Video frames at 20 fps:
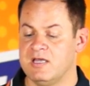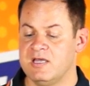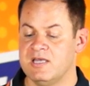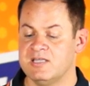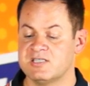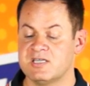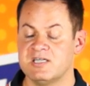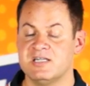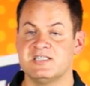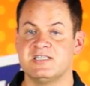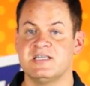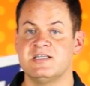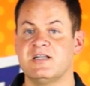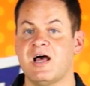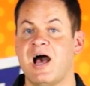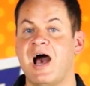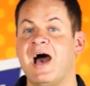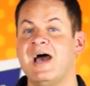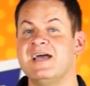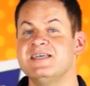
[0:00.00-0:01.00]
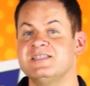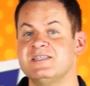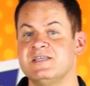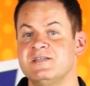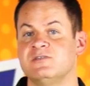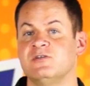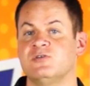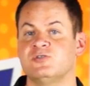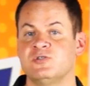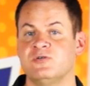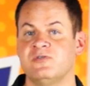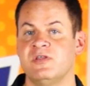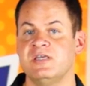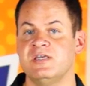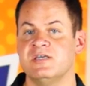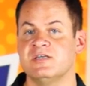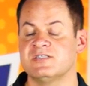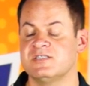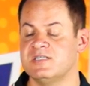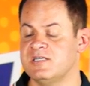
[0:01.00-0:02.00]
It's going to send a high signal to the
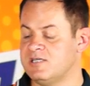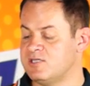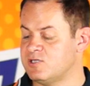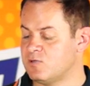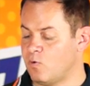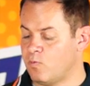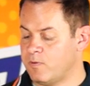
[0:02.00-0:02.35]
ESCs.